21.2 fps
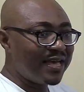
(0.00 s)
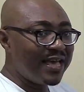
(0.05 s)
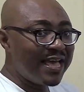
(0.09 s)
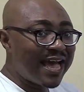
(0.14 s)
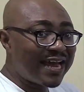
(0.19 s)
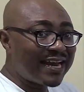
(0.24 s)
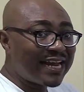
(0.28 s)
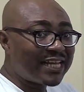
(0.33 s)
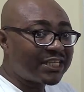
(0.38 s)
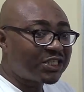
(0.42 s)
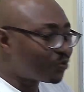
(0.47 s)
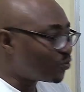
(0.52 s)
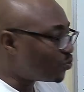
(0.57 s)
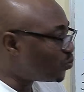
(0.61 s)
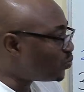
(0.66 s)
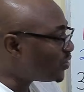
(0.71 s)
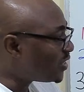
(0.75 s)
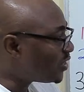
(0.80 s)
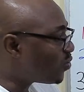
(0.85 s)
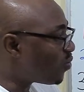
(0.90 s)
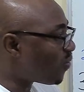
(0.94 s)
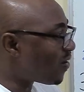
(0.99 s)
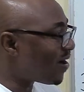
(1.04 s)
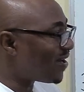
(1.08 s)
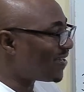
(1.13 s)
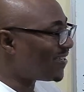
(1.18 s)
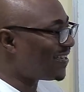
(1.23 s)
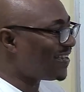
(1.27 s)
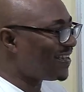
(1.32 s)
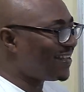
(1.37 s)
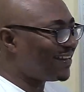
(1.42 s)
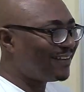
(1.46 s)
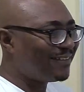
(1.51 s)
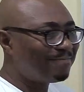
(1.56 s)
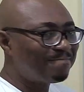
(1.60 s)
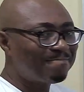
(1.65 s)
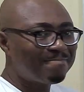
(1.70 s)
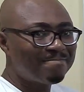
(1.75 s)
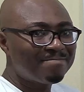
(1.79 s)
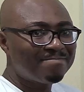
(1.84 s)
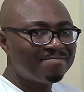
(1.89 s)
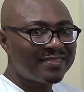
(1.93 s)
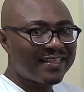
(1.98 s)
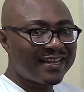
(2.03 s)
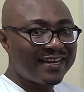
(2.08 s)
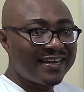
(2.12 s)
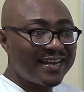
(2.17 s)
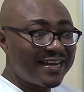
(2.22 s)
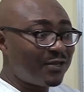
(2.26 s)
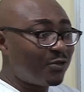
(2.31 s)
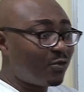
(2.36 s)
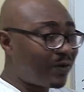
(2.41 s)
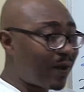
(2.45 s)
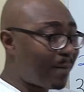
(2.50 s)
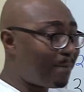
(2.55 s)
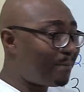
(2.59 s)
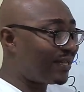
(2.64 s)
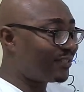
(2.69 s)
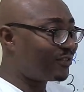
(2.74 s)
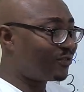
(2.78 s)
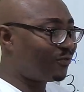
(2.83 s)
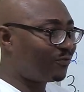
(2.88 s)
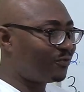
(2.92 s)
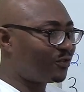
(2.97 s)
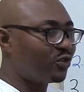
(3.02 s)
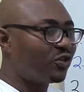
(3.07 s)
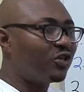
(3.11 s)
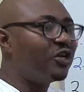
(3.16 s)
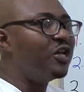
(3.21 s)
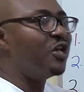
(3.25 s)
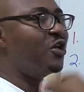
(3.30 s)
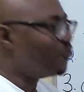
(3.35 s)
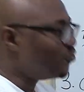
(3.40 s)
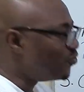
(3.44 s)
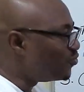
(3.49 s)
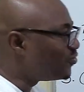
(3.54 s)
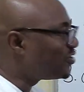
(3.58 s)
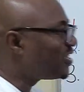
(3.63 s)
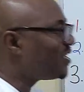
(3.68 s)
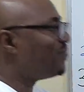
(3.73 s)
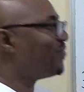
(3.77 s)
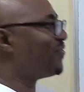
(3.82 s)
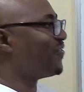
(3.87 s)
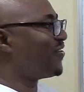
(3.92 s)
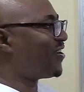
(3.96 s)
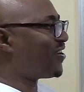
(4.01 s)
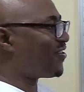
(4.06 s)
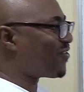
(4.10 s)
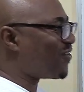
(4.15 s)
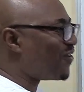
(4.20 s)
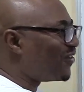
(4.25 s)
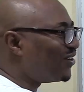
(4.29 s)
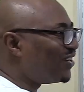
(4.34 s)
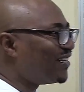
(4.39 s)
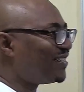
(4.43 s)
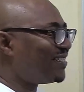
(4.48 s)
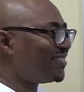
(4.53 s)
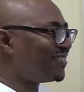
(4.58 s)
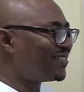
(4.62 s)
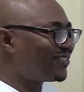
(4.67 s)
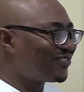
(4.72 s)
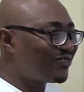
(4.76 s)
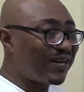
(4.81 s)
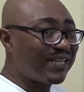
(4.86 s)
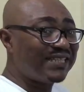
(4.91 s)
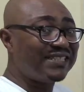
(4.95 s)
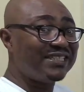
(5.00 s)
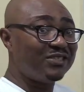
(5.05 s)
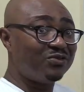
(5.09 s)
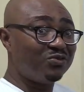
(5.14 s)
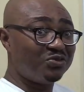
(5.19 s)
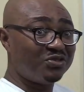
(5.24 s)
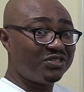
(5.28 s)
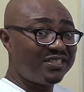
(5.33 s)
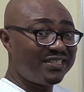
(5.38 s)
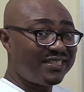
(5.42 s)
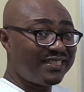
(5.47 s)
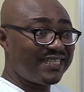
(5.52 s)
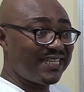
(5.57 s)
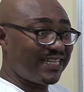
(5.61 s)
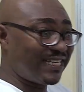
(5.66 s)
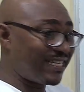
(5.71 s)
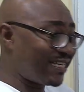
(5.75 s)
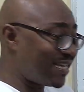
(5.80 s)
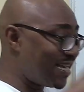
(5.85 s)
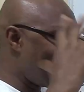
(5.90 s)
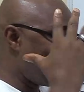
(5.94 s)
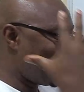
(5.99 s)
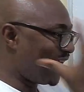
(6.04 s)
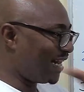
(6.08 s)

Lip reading: And as we go ahead, learning other parts of physiology, we'll keep recalling this so that it will stick.